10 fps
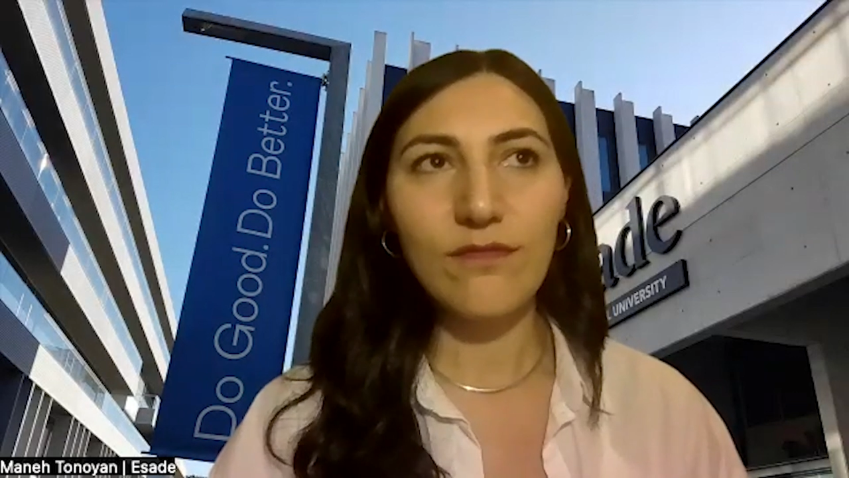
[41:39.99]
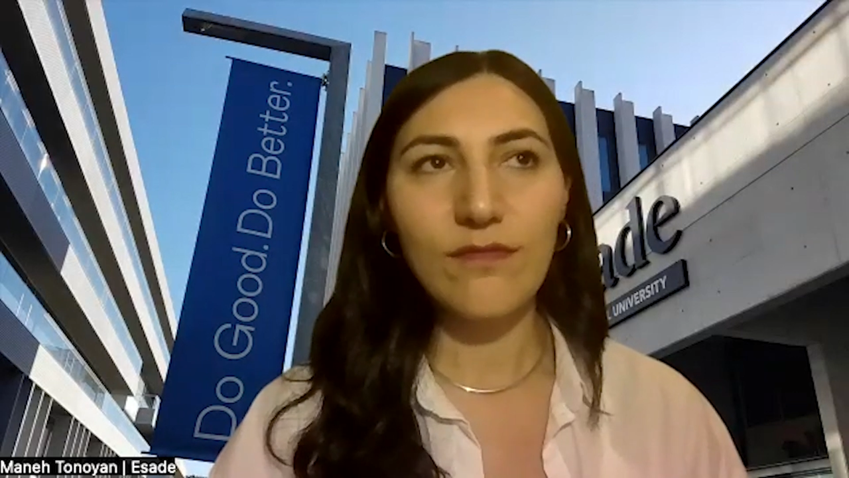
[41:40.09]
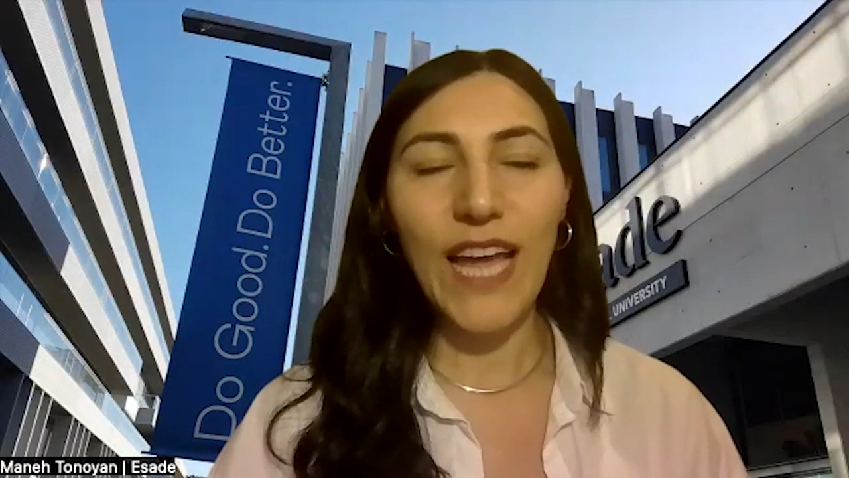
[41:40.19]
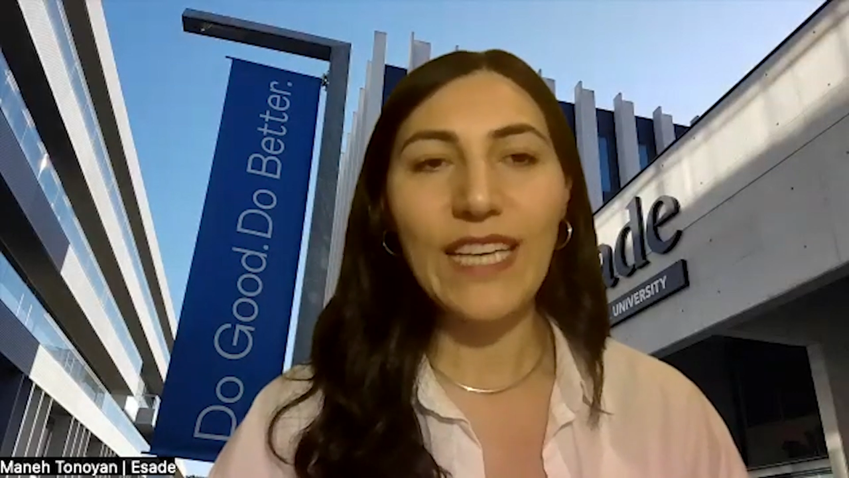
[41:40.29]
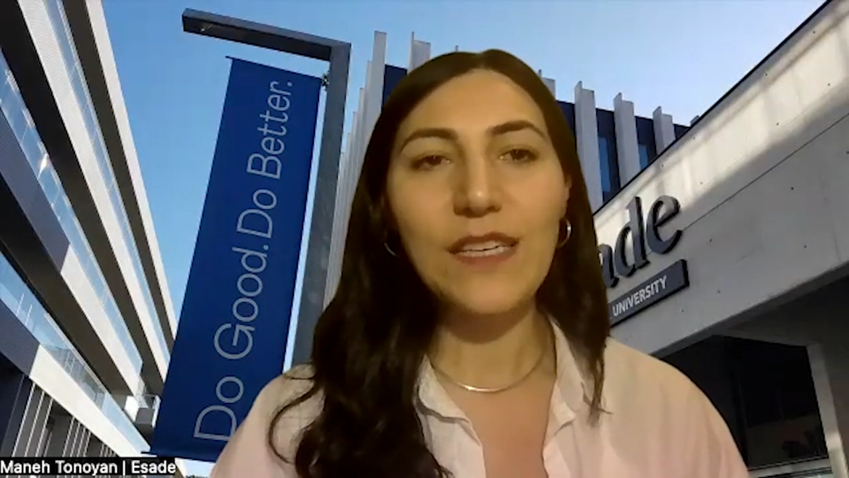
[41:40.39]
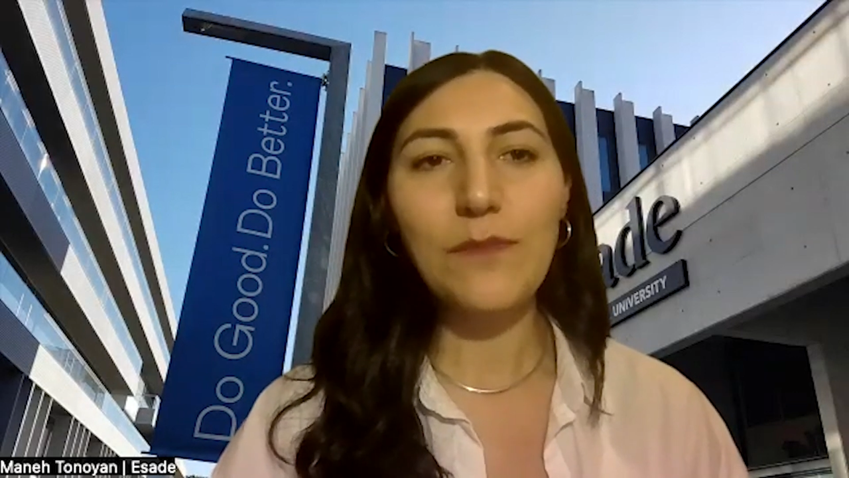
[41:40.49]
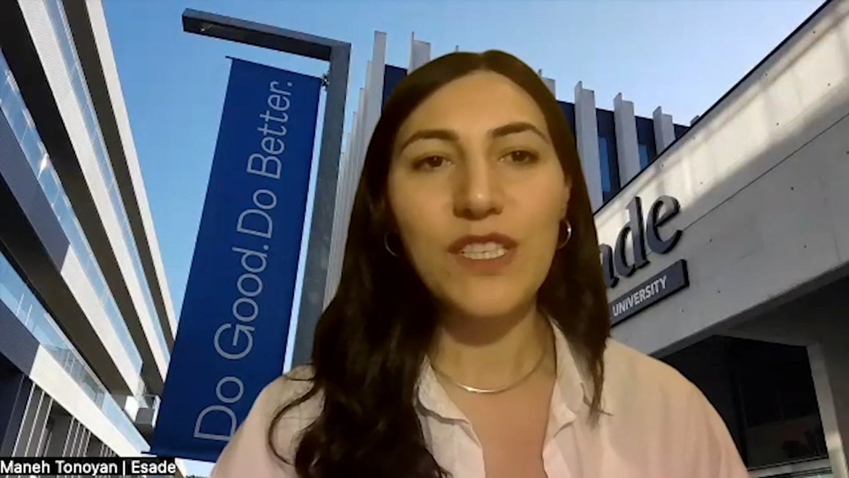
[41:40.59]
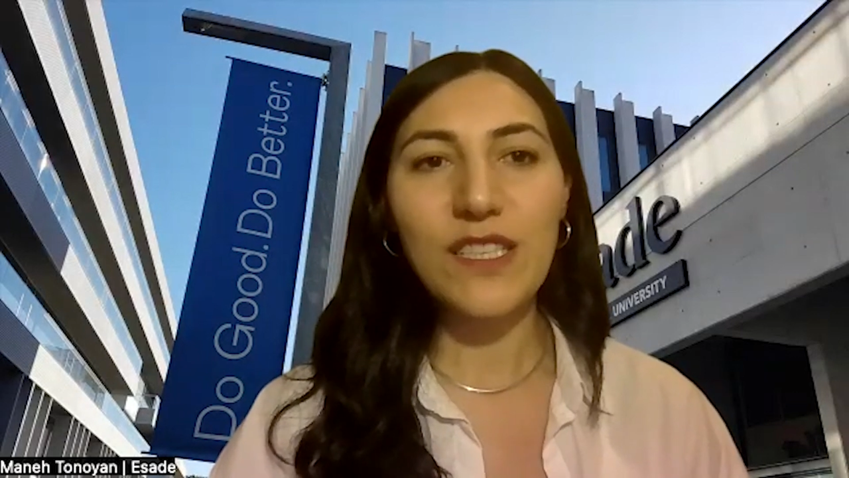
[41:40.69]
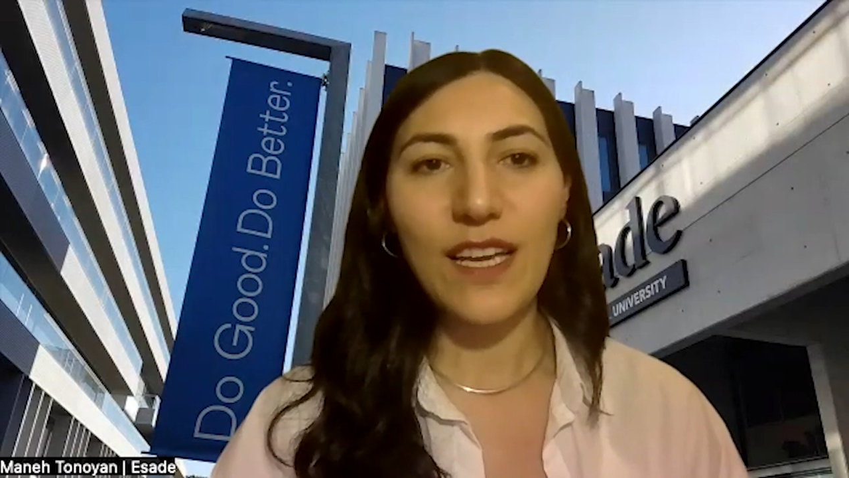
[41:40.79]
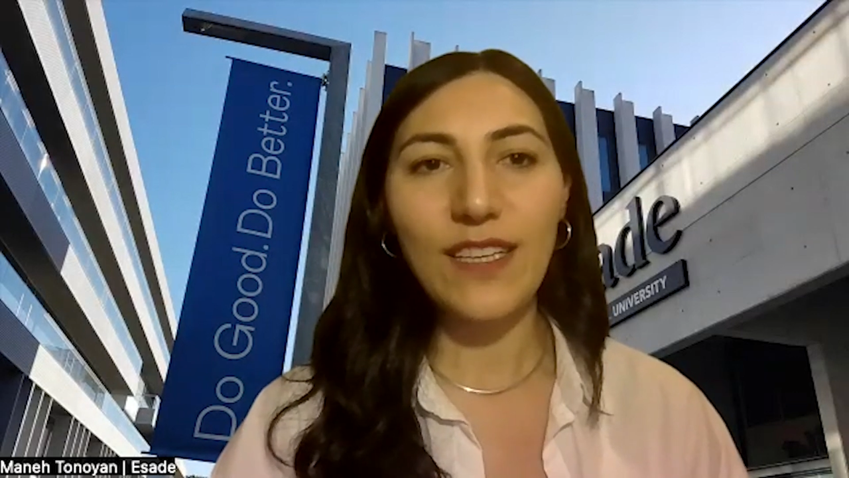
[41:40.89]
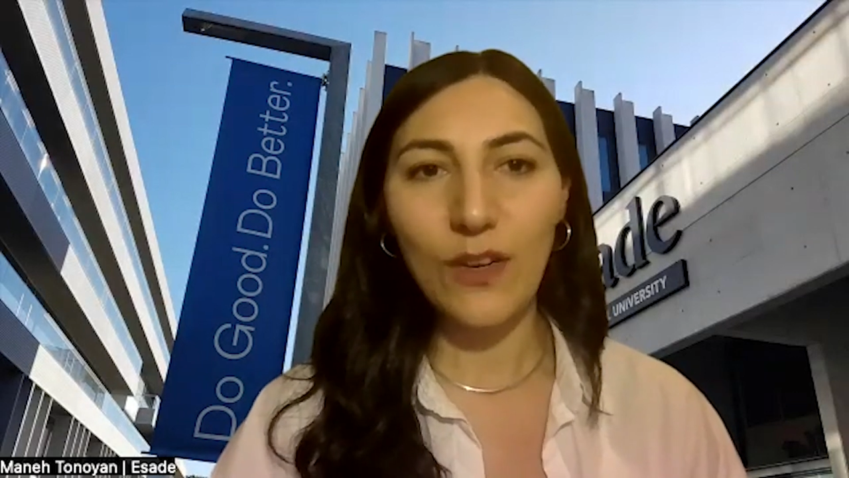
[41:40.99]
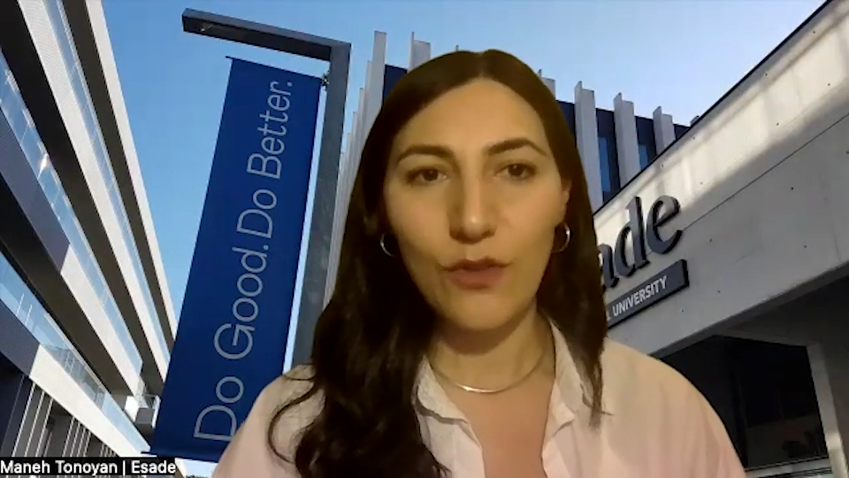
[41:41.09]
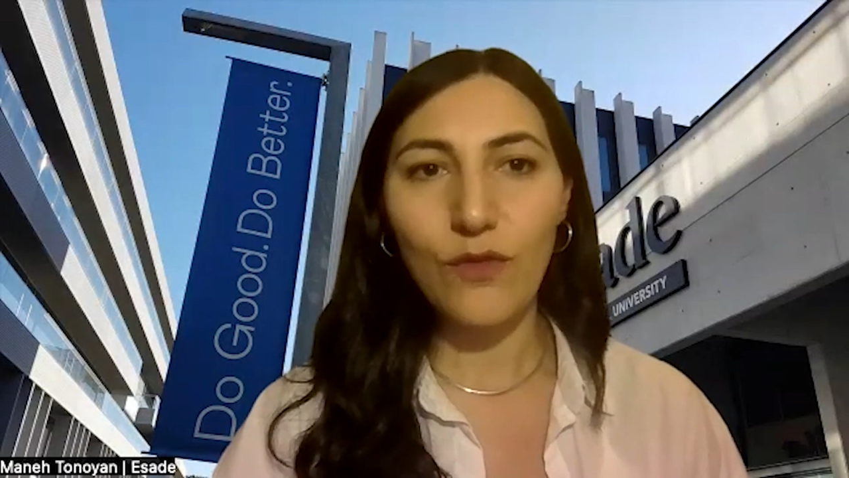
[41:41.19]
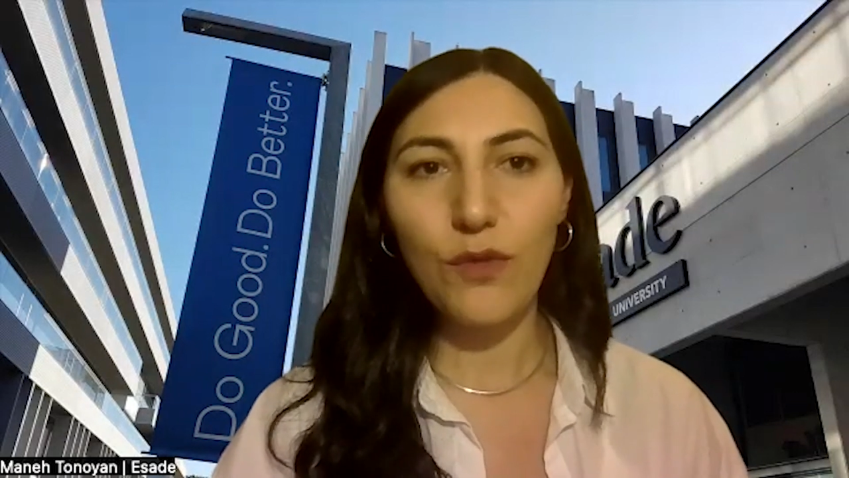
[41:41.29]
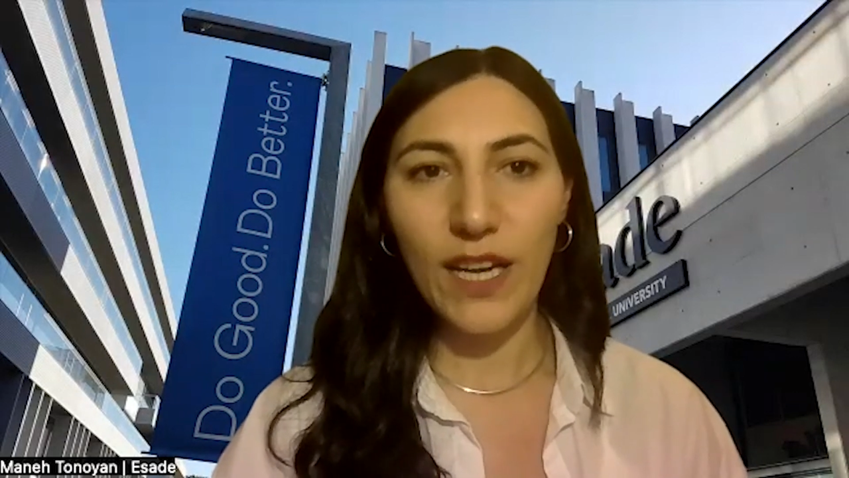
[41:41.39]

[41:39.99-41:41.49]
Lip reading: 90% out